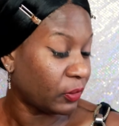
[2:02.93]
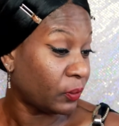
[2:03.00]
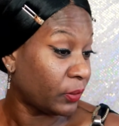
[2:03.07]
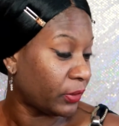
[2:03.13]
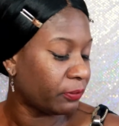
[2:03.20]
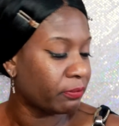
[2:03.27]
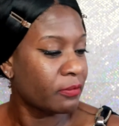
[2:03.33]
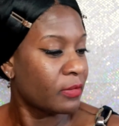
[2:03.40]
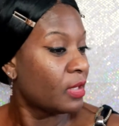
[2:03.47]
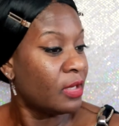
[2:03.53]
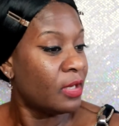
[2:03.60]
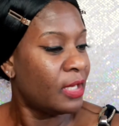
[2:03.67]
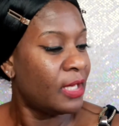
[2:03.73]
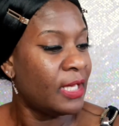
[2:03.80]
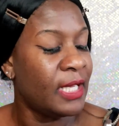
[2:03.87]
so weird.
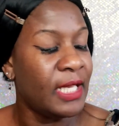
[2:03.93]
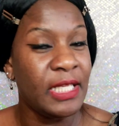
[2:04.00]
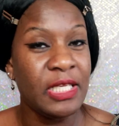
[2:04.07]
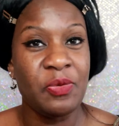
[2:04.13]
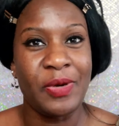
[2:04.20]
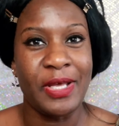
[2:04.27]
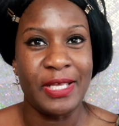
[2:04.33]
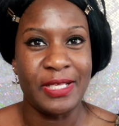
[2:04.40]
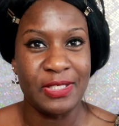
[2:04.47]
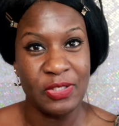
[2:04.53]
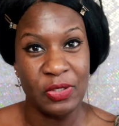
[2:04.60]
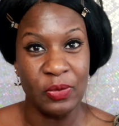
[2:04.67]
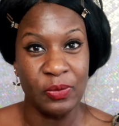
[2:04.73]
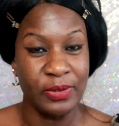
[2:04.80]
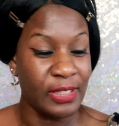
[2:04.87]
Anyway,
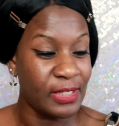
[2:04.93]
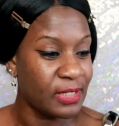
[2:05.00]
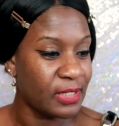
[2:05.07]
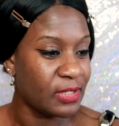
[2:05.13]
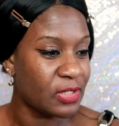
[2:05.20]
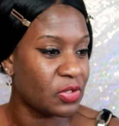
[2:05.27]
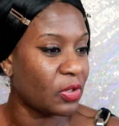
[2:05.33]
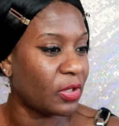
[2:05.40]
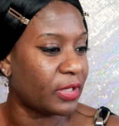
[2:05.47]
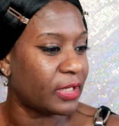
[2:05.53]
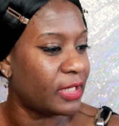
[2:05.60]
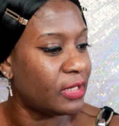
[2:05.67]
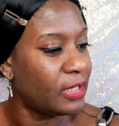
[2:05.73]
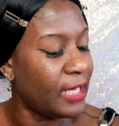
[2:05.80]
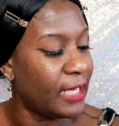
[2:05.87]
so let's get
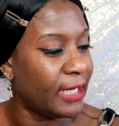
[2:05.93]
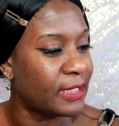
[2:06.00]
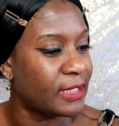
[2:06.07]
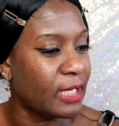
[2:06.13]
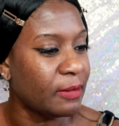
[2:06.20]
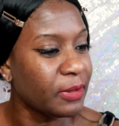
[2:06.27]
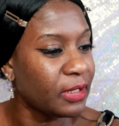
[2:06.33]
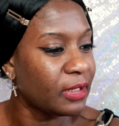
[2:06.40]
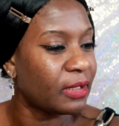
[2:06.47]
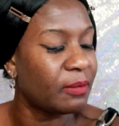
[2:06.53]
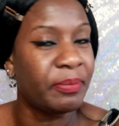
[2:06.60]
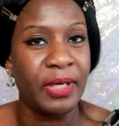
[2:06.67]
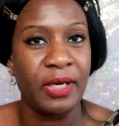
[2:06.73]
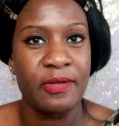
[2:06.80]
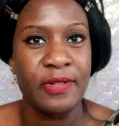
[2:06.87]
started. And I'm going to
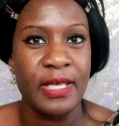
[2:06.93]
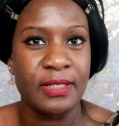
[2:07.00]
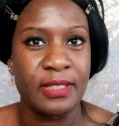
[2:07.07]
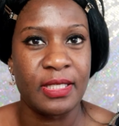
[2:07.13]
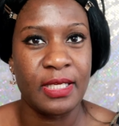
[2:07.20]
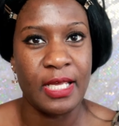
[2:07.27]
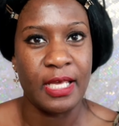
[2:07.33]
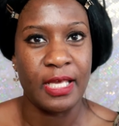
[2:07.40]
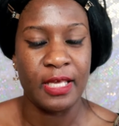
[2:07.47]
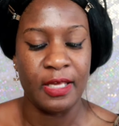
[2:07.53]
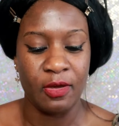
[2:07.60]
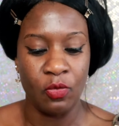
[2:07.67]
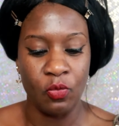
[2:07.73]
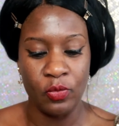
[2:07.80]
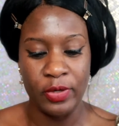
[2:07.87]
compare that
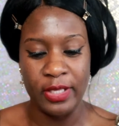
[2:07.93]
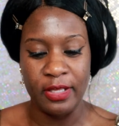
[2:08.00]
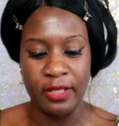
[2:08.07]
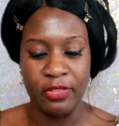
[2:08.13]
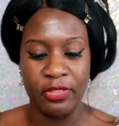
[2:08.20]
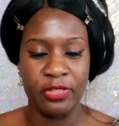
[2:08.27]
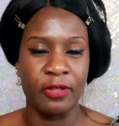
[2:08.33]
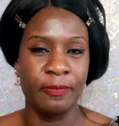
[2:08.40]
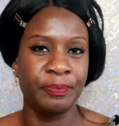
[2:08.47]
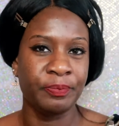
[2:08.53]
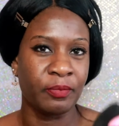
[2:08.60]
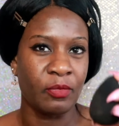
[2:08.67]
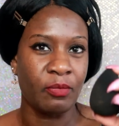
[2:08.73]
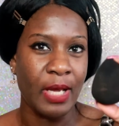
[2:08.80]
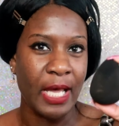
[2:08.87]
today with
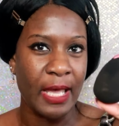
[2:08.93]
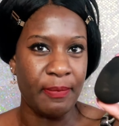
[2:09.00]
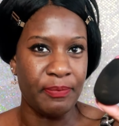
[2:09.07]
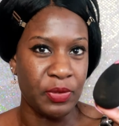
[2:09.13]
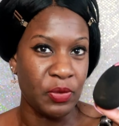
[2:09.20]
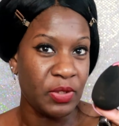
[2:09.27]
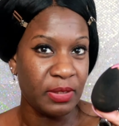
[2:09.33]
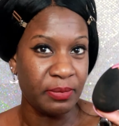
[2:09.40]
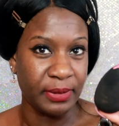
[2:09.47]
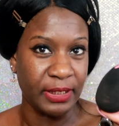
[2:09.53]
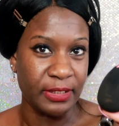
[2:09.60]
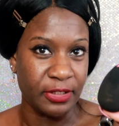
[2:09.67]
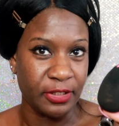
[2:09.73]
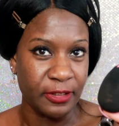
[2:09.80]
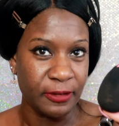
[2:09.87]
my beauty
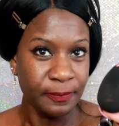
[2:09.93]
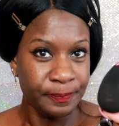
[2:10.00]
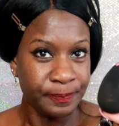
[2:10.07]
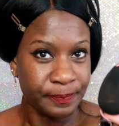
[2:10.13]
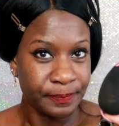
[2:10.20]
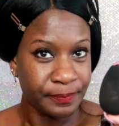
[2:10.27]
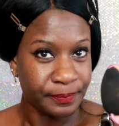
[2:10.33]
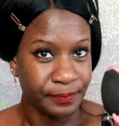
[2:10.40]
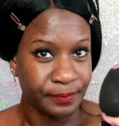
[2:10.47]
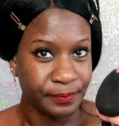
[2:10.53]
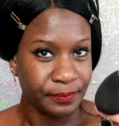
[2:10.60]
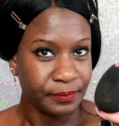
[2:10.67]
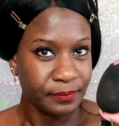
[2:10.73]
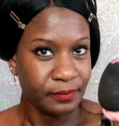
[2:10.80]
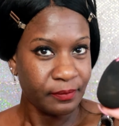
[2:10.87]
blender.
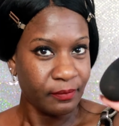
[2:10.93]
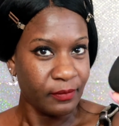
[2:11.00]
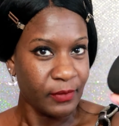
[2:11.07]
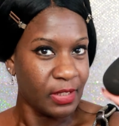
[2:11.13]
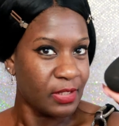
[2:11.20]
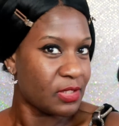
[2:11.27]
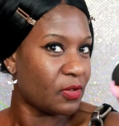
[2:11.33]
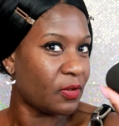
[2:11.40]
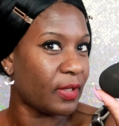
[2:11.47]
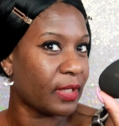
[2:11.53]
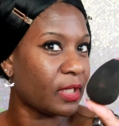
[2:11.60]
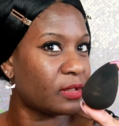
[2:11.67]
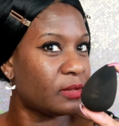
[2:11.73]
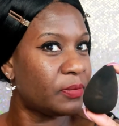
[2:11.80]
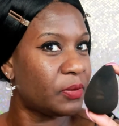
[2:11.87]
So
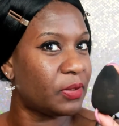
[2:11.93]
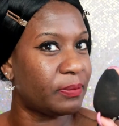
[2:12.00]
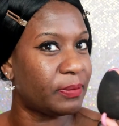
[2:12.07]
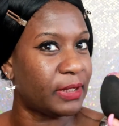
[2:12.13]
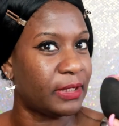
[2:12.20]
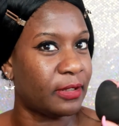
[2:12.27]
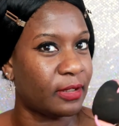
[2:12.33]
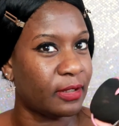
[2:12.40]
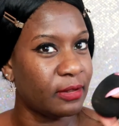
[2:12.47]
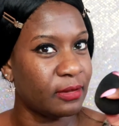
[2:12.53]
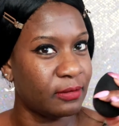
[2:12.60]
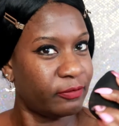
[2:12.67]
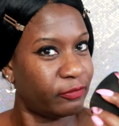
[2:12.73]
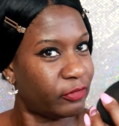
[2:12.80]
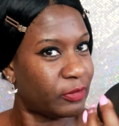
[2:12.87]
I got the beauty
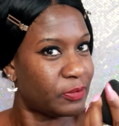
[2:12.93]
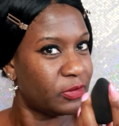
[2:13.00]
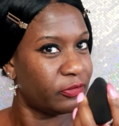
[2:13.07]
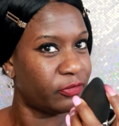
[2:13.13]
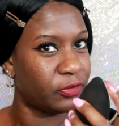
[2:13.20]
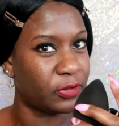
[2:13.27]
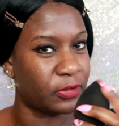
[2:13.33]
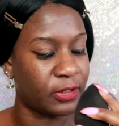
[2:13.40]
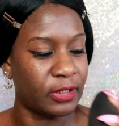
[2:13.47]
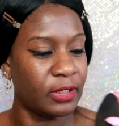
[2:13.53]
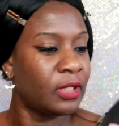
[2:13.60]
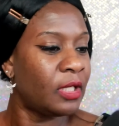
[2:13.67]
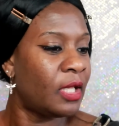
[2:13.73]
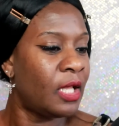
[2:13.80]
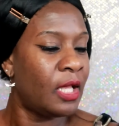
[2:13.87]
blender from
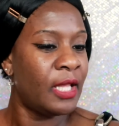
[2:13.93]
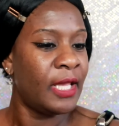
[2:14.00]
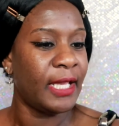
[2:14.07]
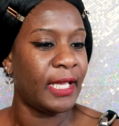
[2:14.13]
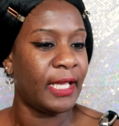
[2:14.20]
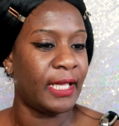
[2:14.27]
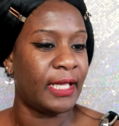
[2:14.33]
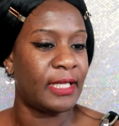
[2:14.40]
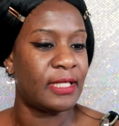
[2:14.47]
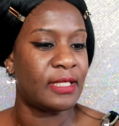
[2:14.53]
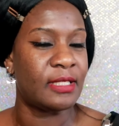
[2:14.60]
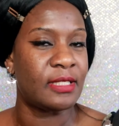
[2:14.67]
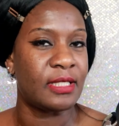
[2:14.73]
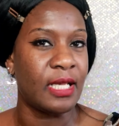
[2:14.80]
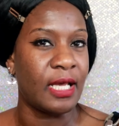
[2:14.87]
Sephora
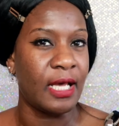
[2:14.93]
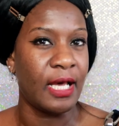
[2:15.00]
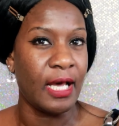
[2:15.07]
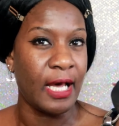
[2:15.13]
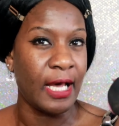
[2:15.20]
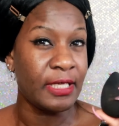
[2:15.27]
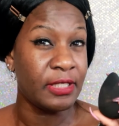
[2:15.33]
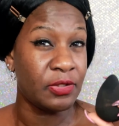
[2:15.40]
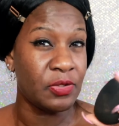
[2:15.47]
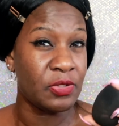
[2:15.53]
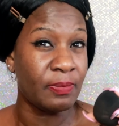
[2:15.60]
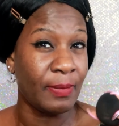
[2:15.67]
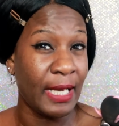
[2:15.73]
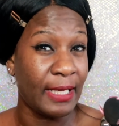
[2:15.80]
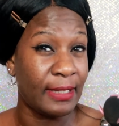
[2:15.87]
and I
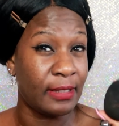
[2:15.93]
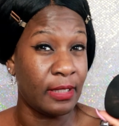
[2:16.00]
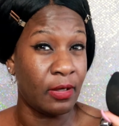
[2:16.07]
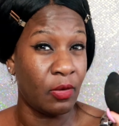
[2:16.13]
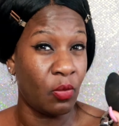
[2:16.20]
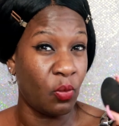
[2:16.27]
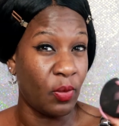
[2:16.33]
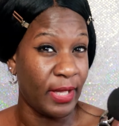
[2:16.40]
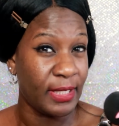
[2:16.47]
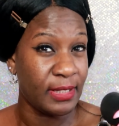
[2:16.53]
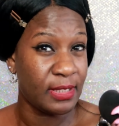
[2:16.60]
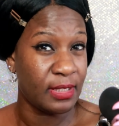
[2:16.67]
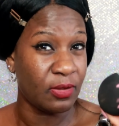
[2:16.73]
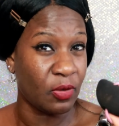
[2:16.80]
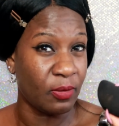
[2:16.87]
use mine
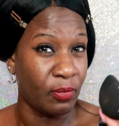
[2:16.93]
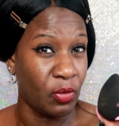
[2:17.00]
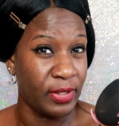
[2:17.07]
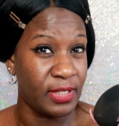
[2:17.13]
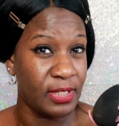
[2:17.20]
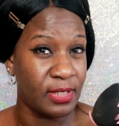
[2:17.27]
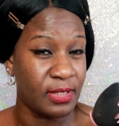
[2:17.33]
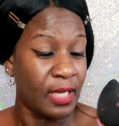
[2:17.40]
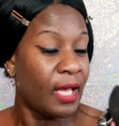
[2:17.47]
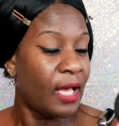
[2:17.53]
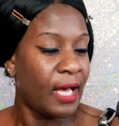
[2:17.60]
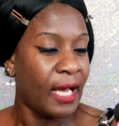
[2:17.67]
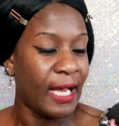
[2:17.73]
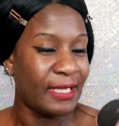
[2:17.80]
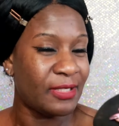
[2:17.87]
wet or moist.
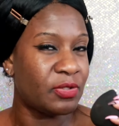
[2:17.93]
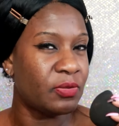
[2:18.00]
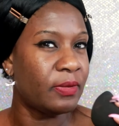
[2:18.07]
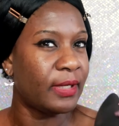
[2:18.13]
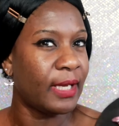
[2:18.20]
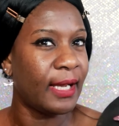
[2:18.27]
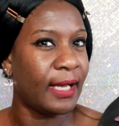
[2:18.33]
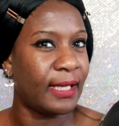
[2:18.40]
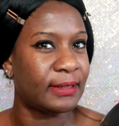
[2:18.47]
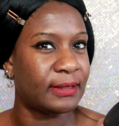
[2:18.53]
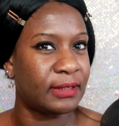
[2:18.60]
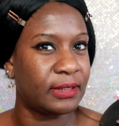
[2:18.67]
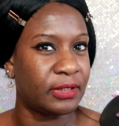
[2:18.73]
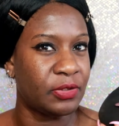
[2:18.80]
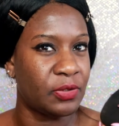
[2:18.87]
I do
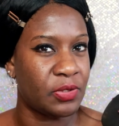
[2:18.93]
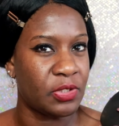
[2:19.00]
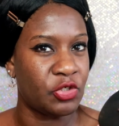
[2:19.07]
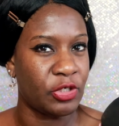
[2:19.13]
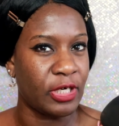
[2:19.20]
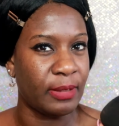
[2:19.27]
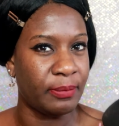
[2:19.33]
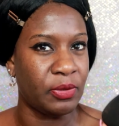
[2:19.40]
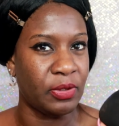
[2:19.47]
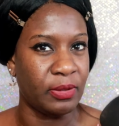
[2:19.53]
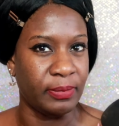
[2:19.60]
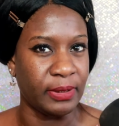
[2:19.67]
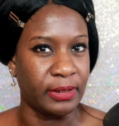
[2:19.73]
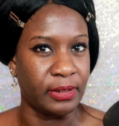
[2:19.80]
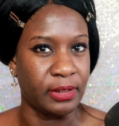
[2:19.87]
not use a dry
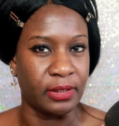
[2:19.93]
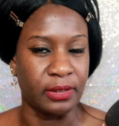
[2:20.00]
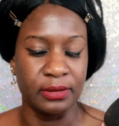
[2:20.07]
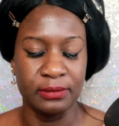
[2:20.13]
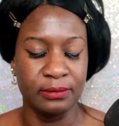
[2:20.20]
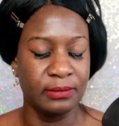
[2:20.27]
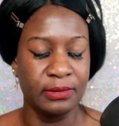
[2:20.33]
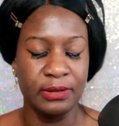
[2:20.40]
beauty blender.